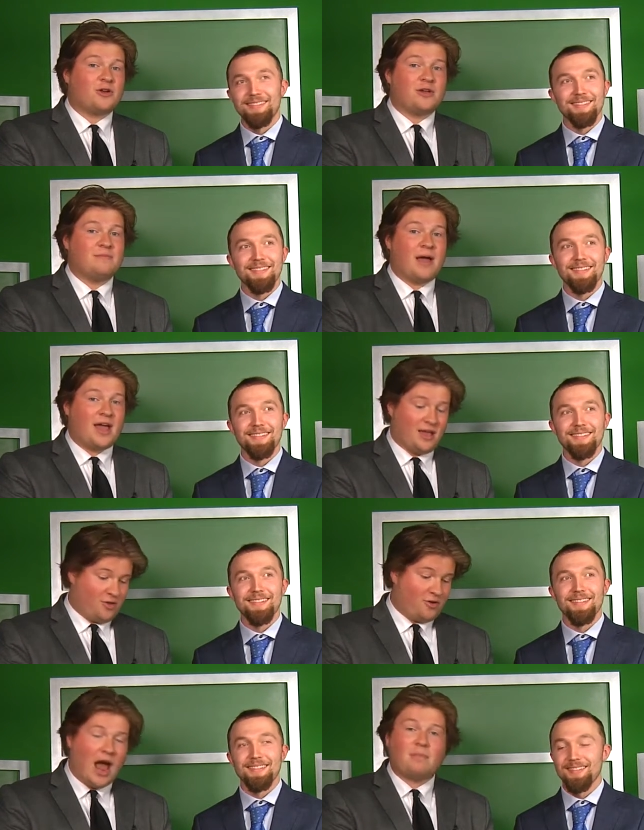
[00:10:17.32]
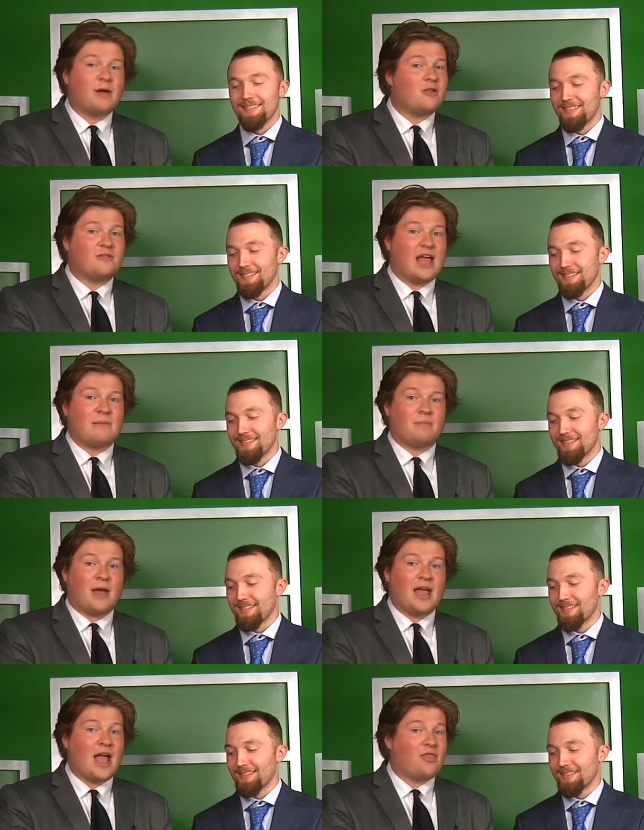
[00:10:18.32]
Speaker 1: Green Bay. They're not better than Tampa
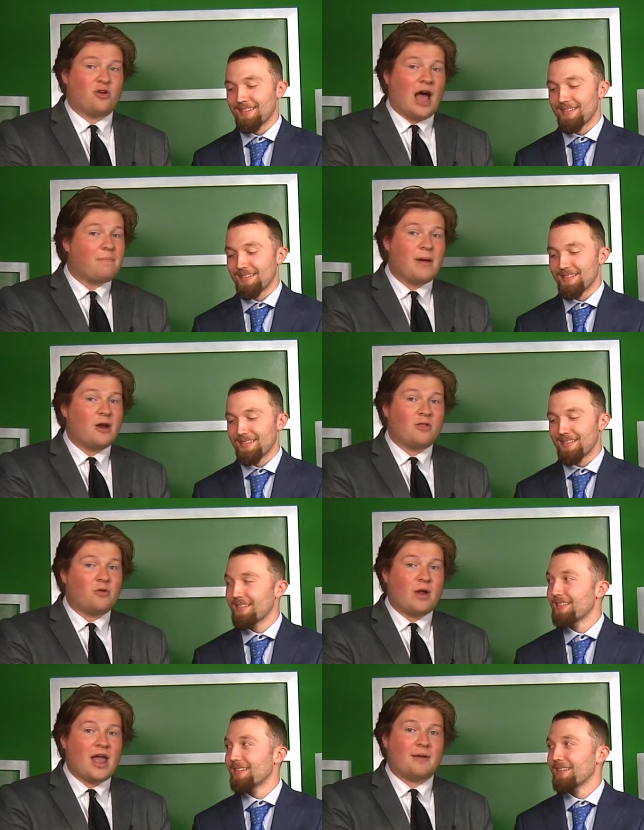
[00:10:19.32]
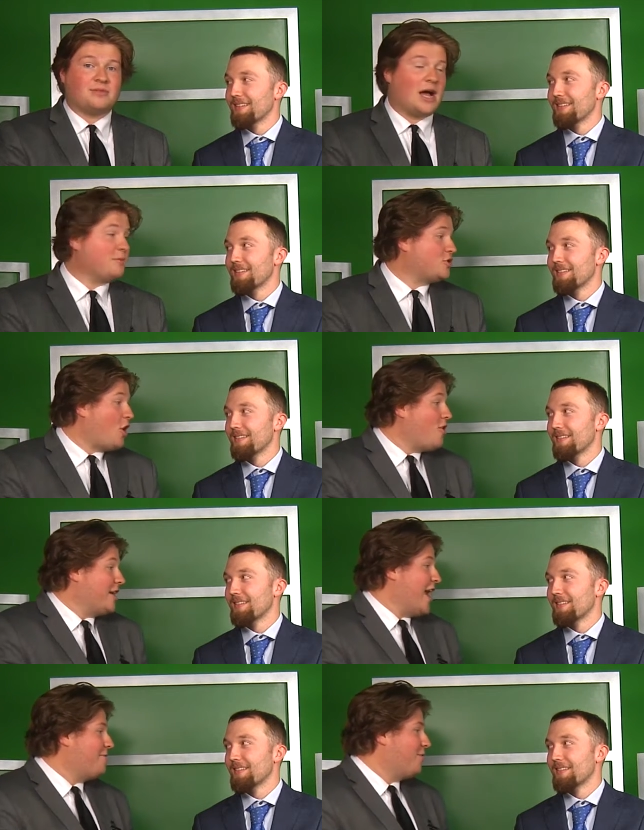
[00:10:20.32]
Bay. They're not better than the Rams. I'm sorry,
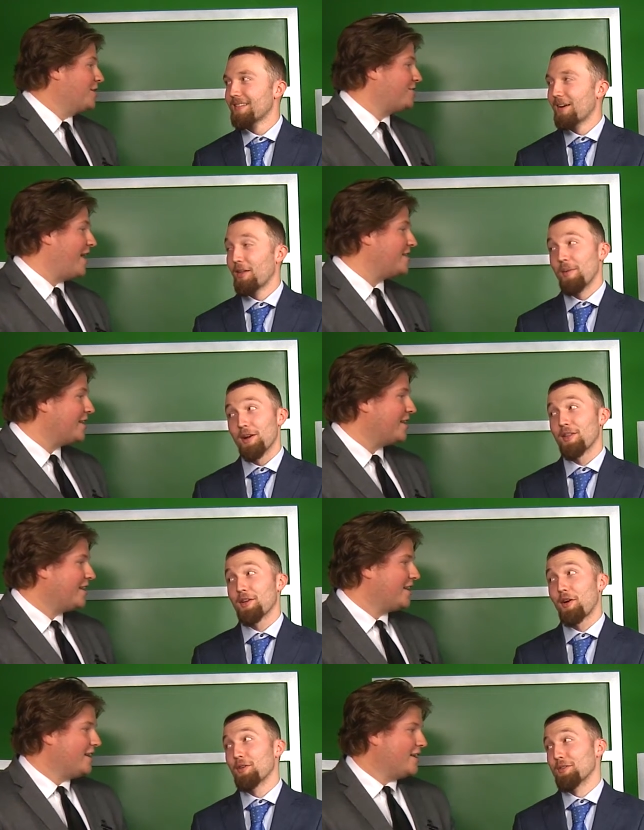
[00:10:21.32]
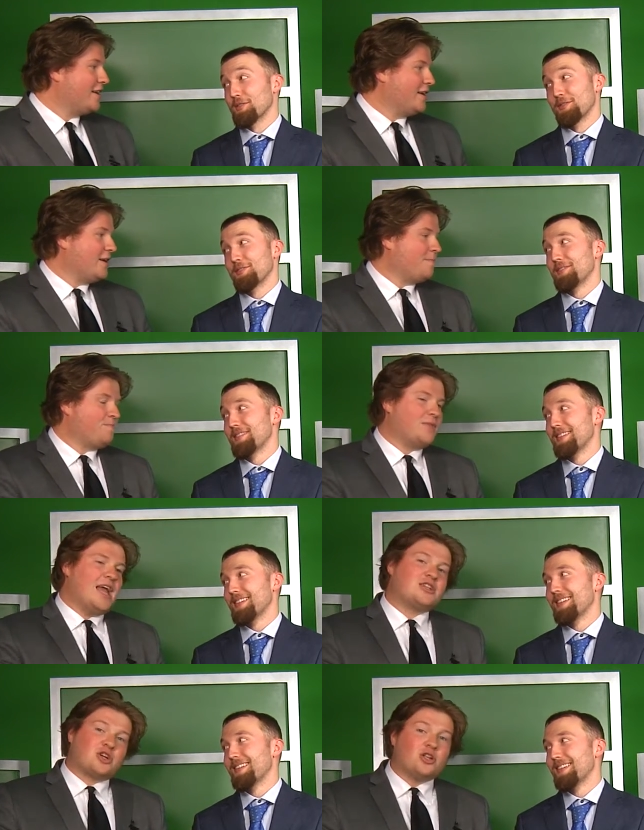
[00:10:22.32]
Cowboys fans. They're better than the Cardinals.
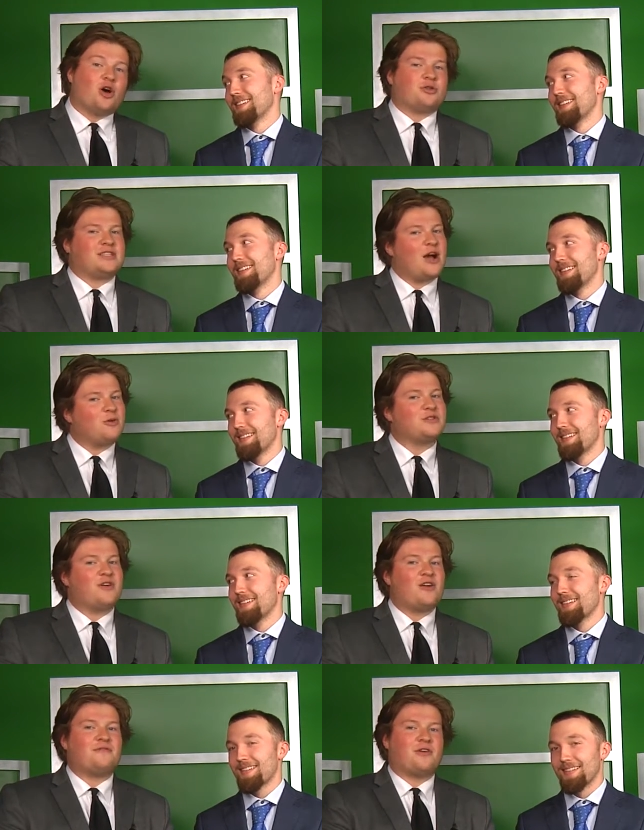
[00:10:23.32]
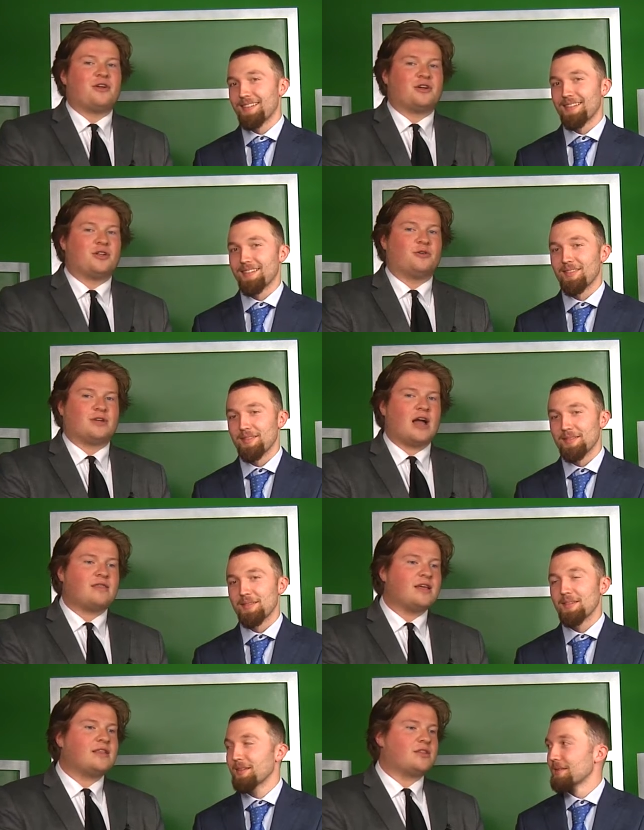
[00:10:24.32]
It's close. That one's very, very close. I
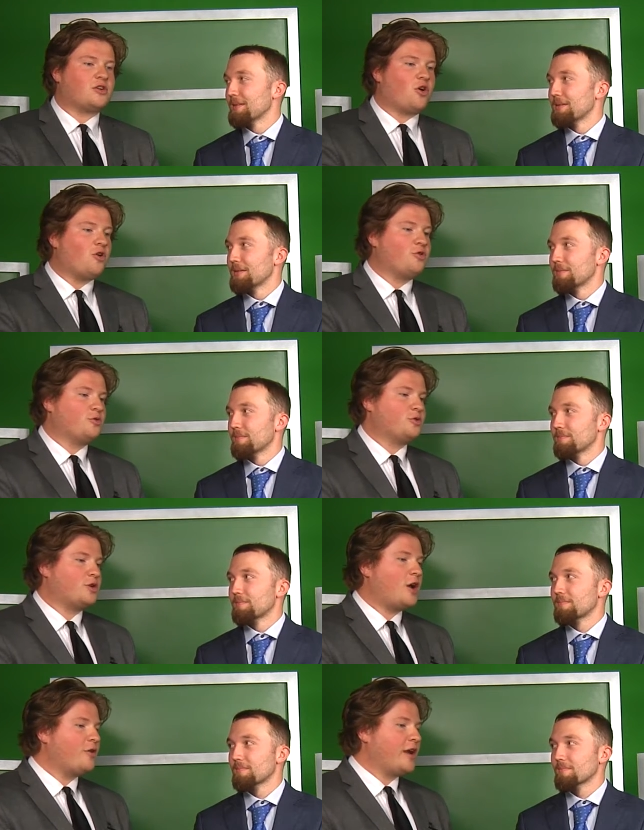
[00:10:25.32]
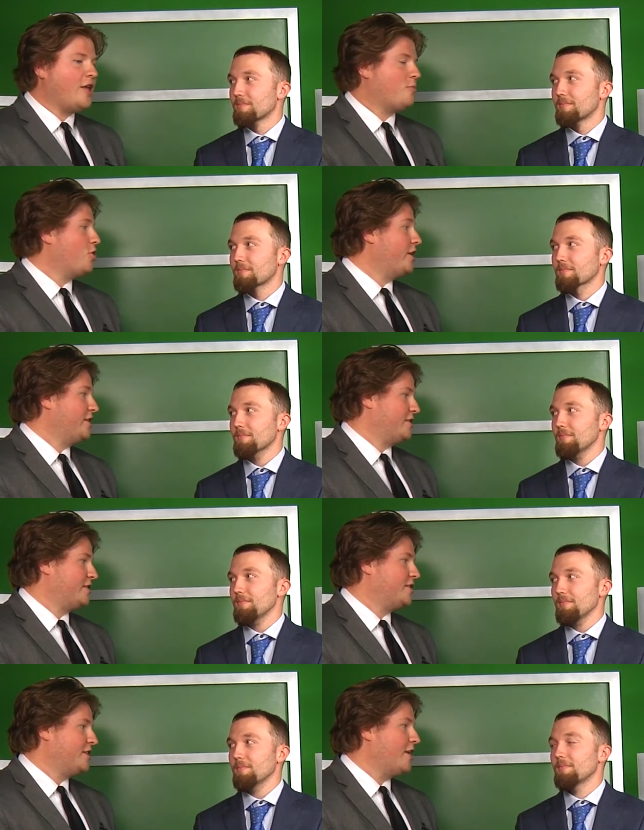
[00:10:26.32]
think that the Cardinals, I don't think Kyler Murray can
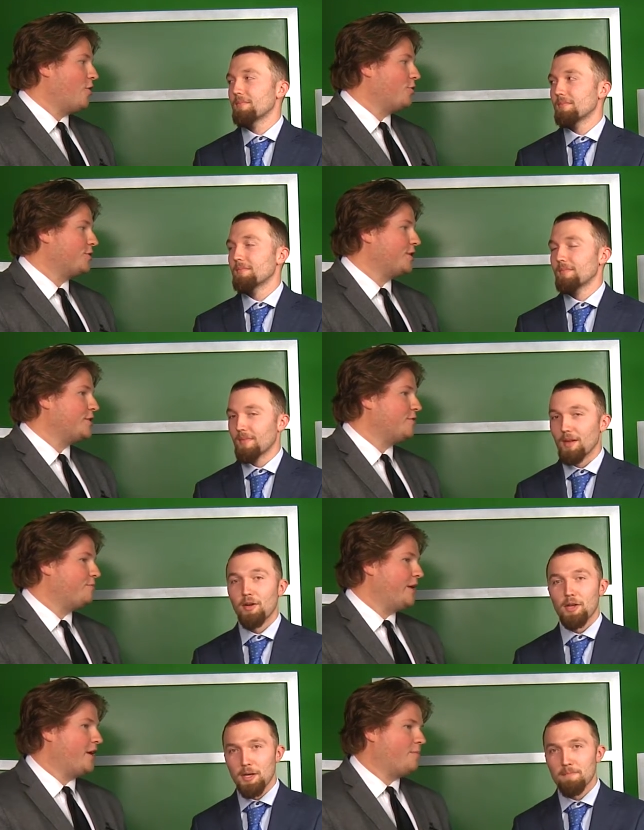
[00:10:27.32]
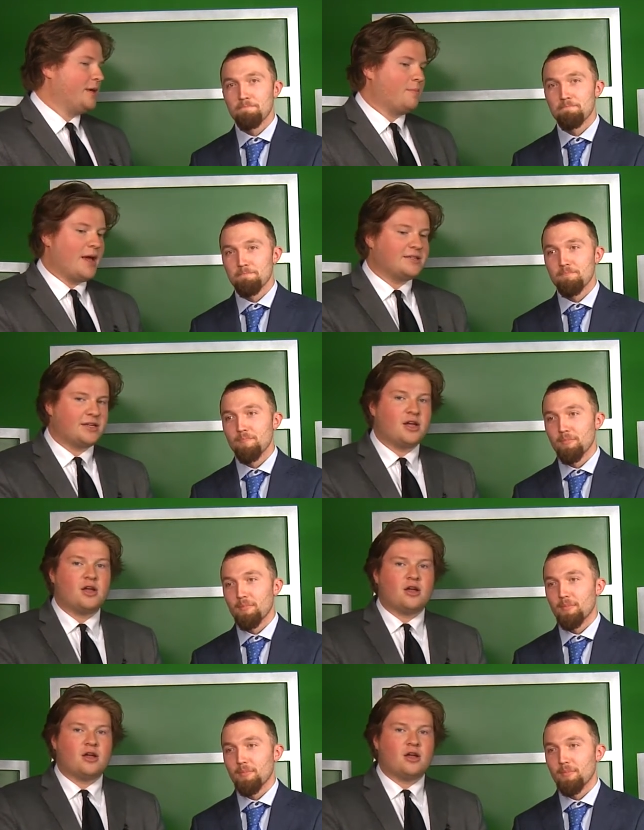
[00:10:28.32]
sustain a whole season of being amazing.